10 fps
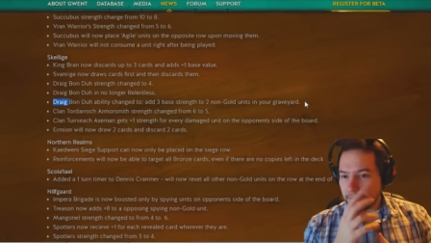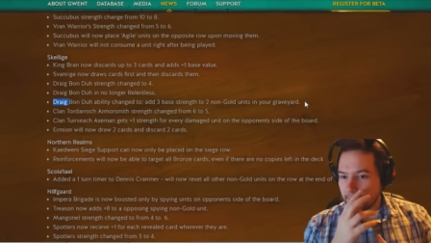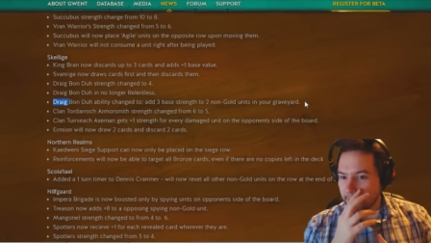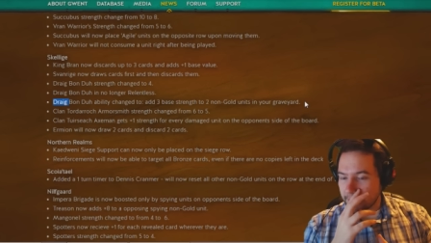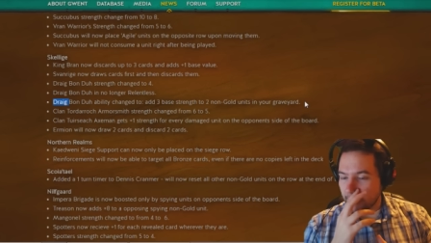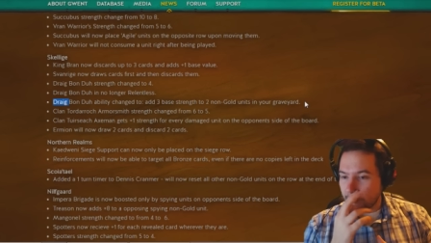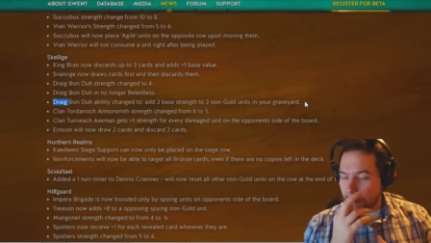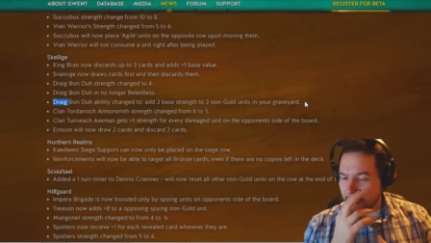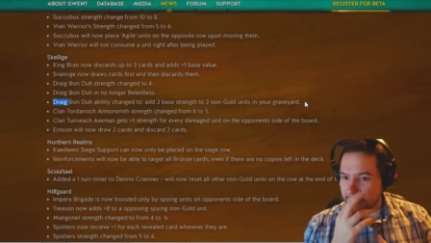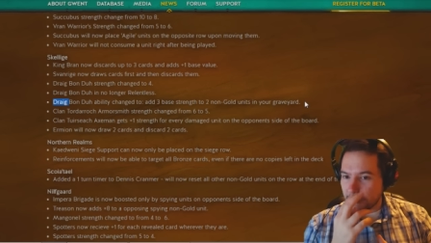And so he
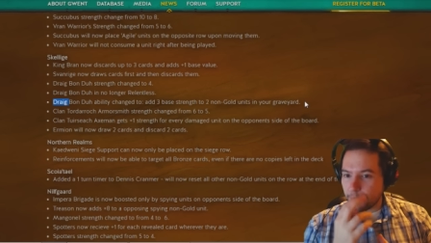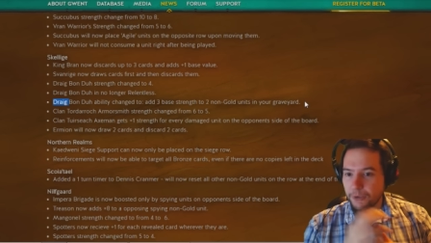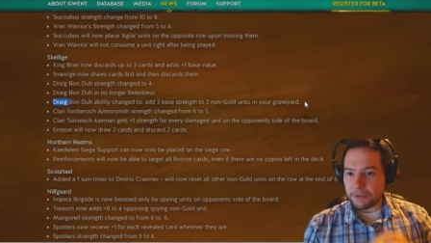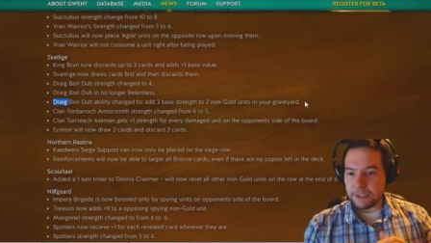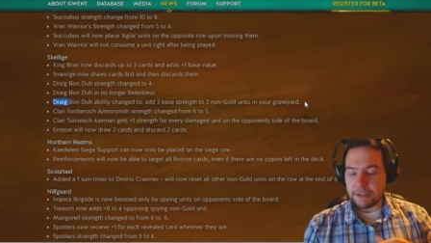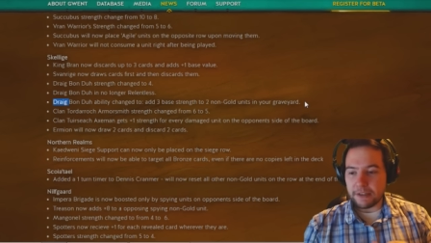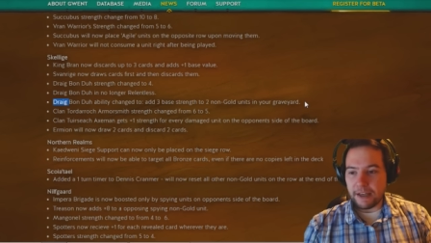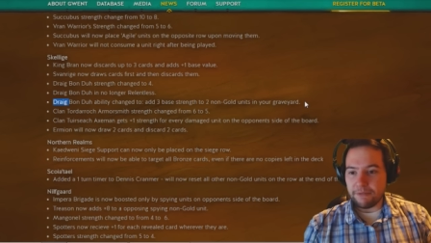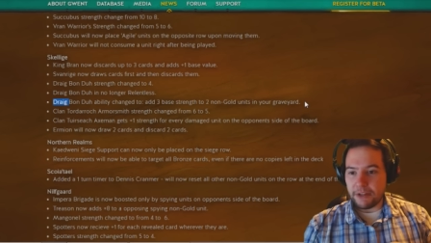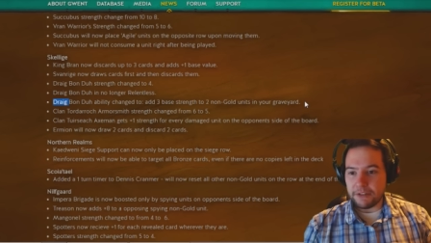probably still will stick to
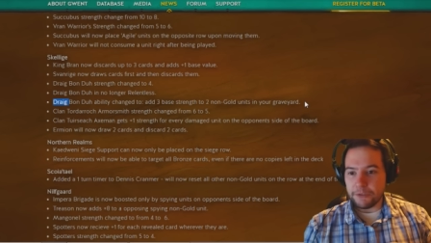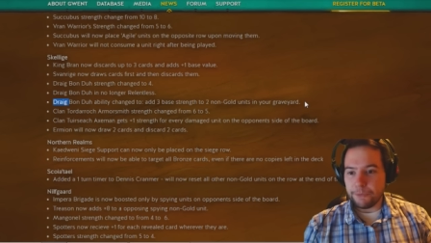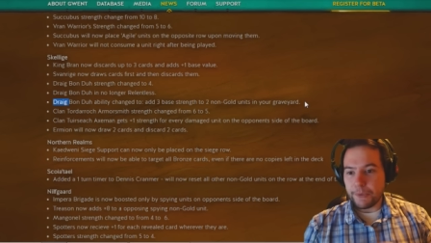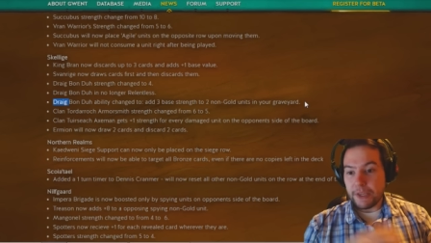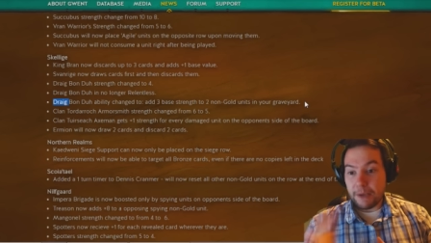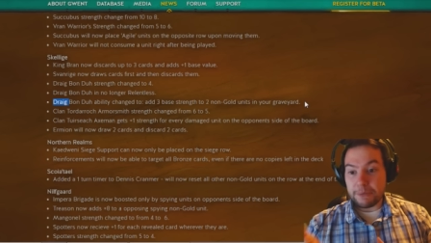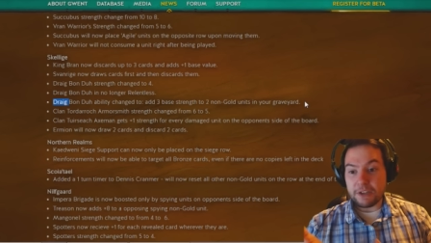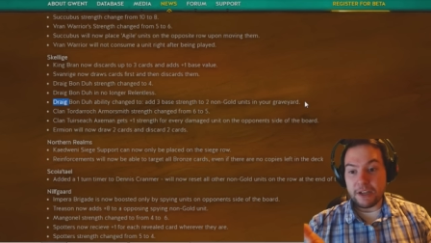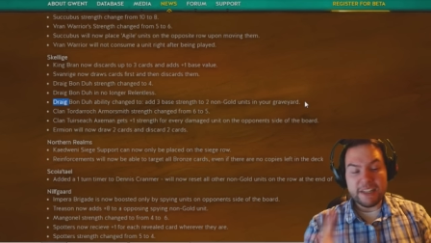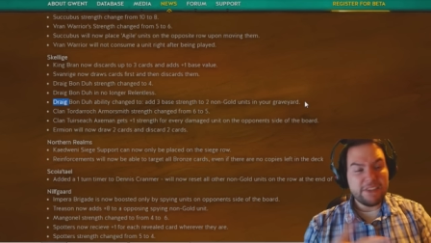that value. And
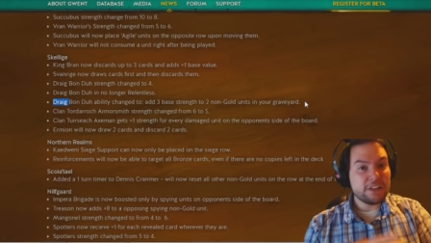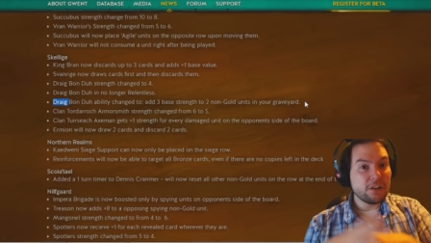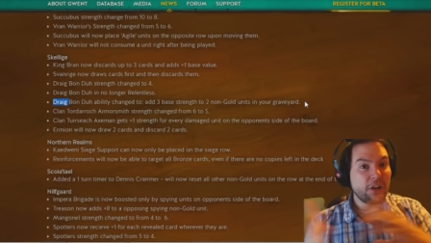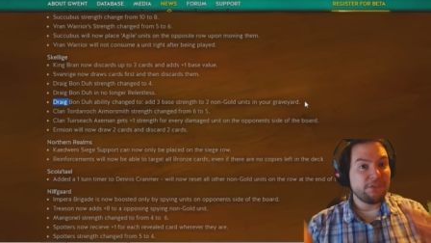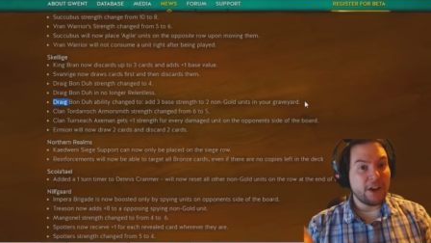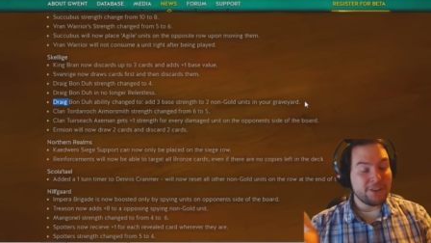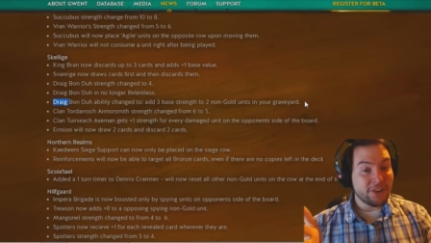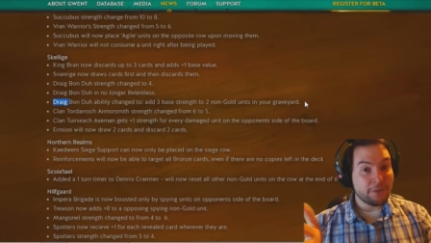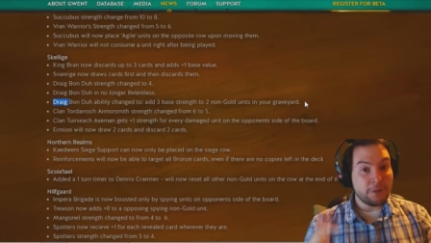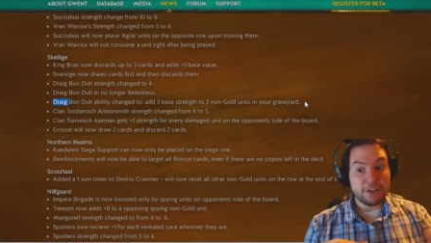besides, if there's a lot of 5
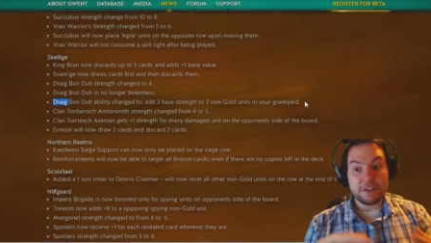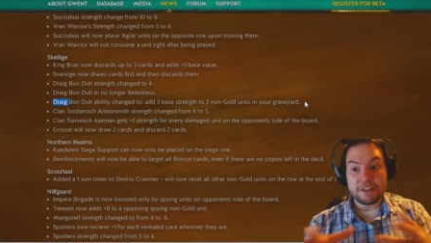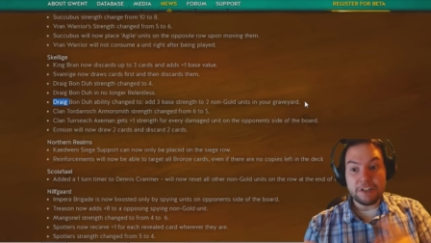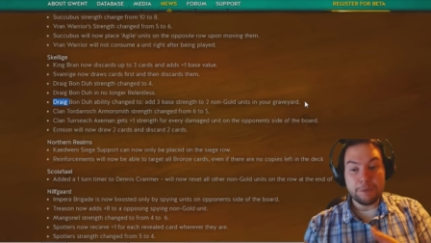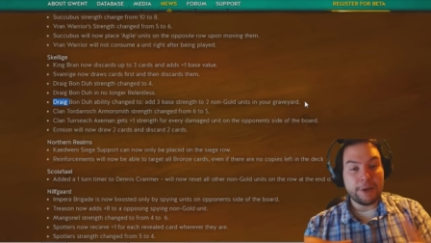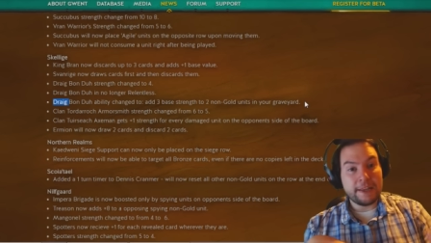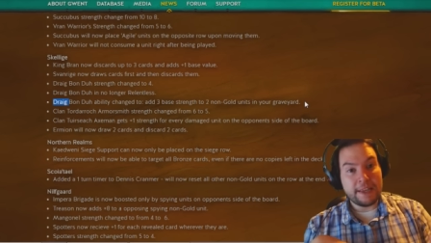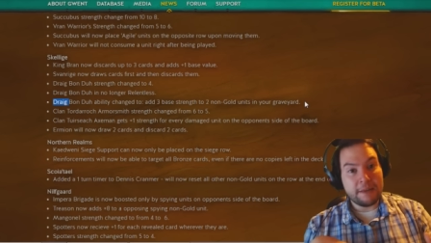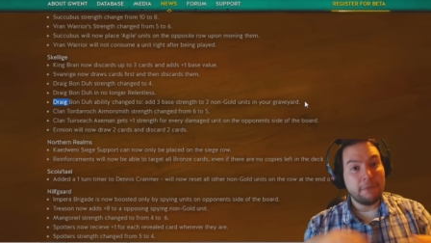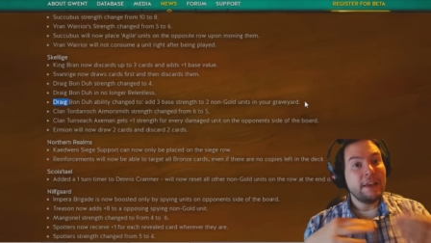strength minions and you play
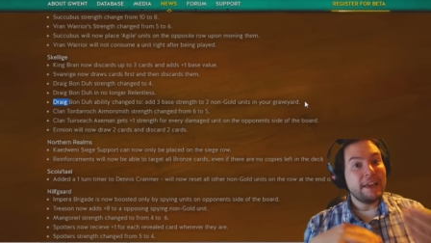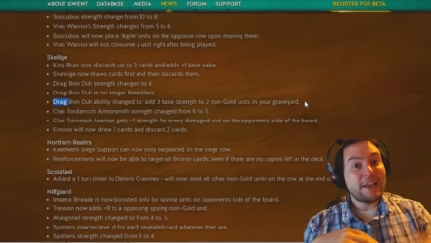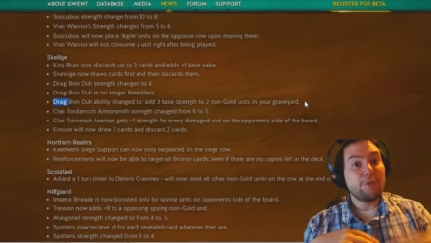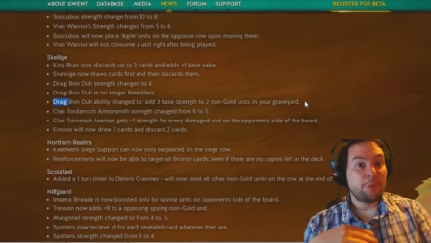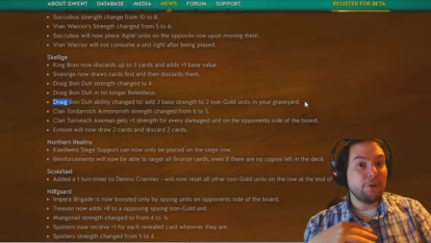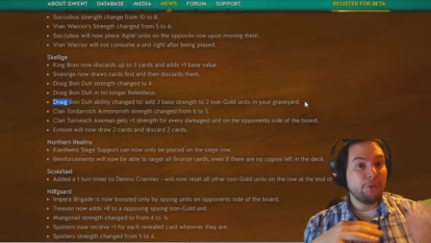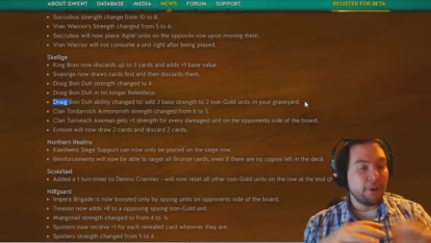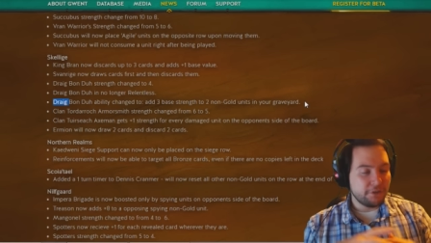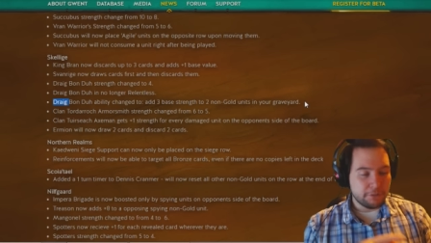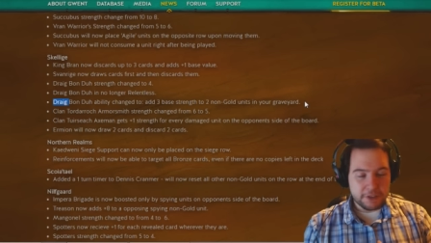him, he will buff
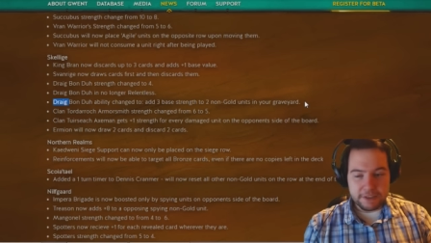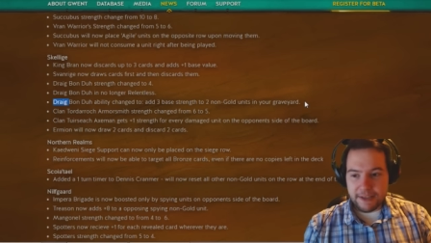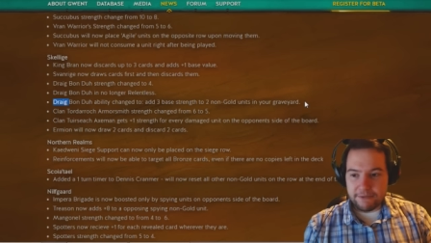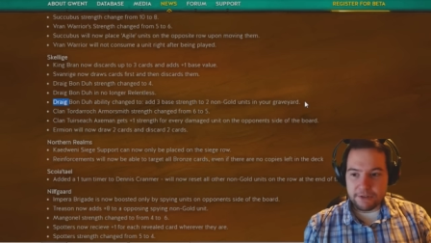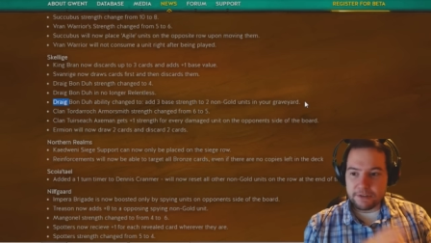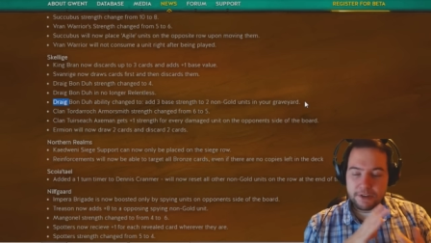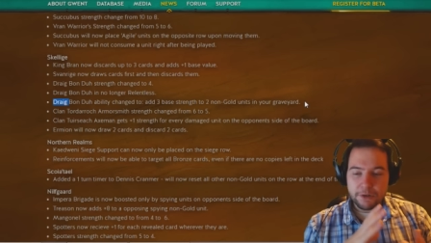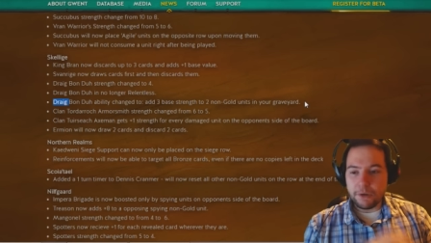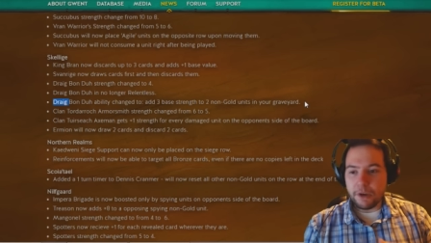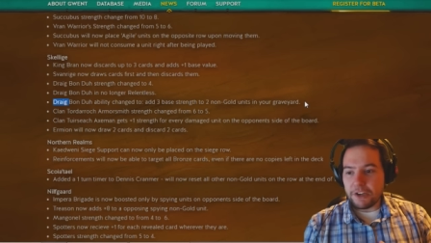one of them to 7. So
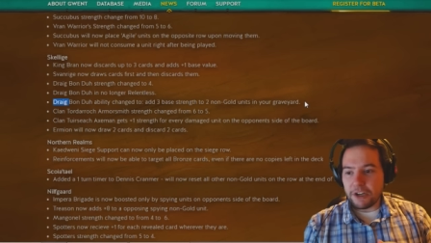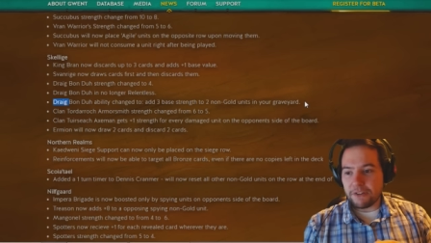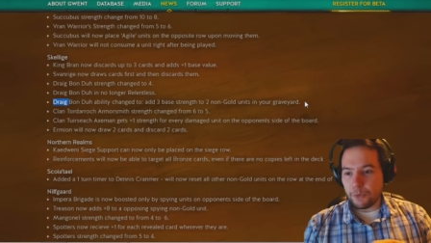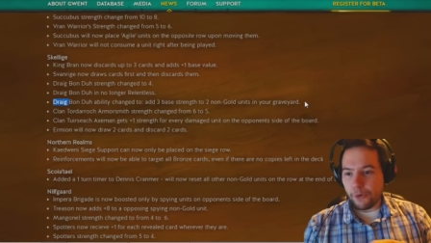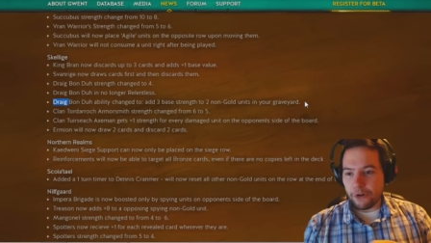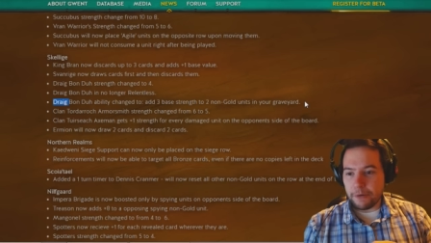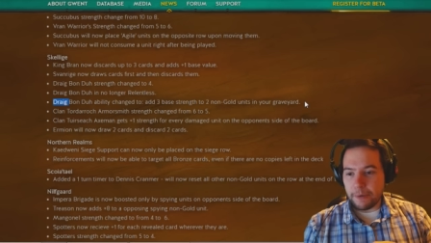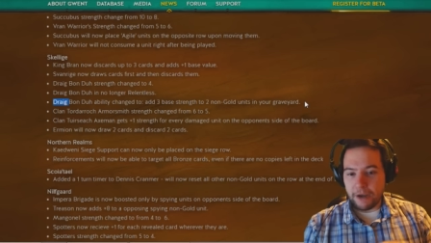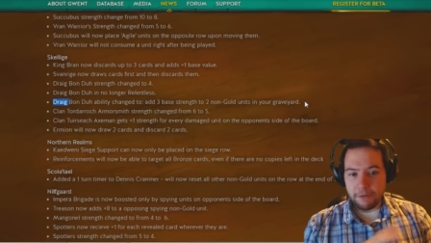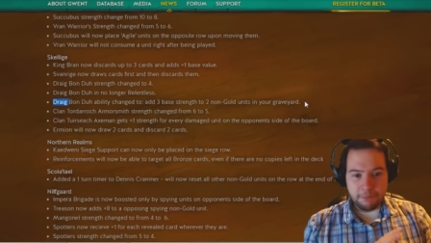you don't have to worry
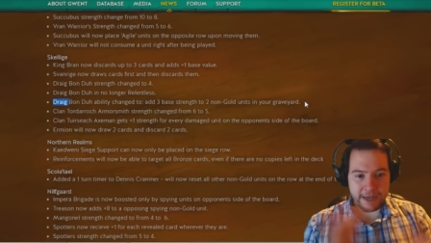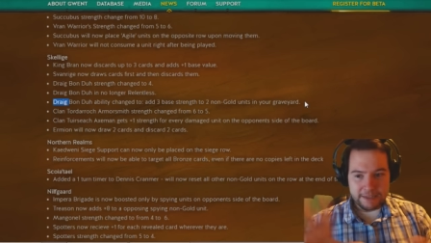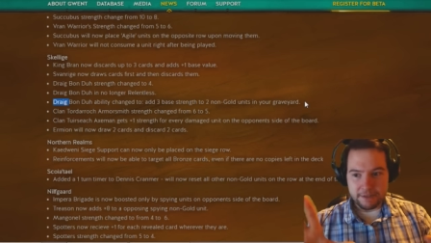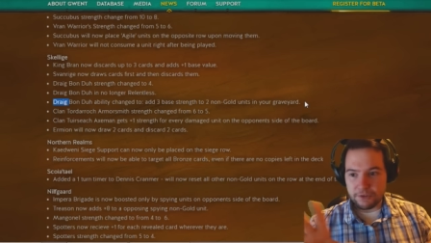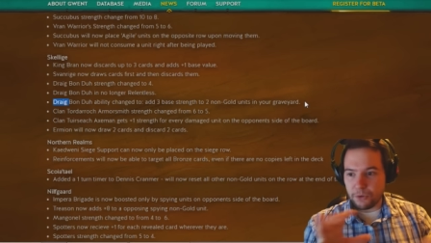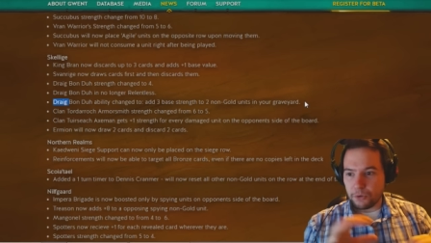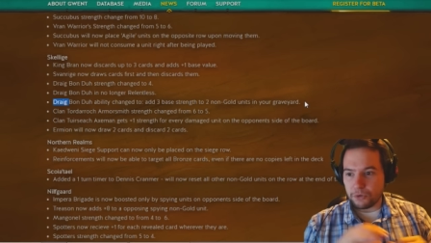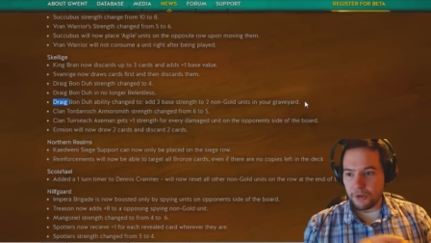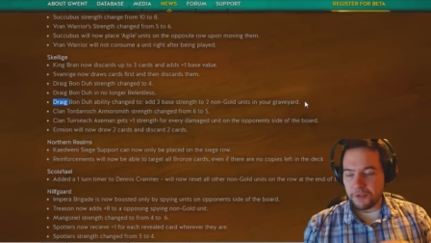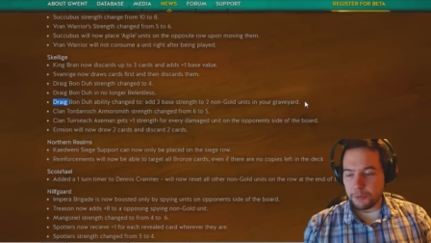about a massive scorch
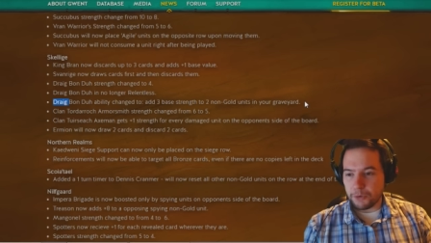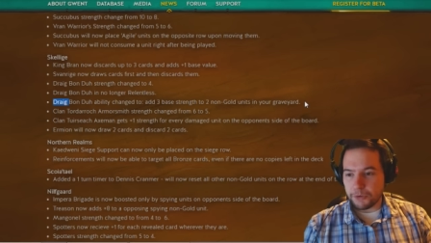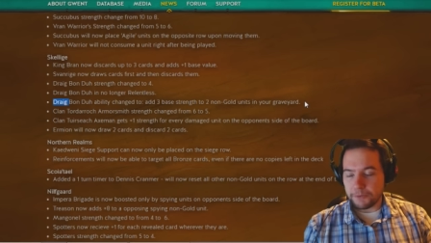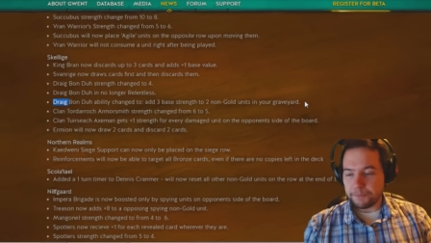all over the board.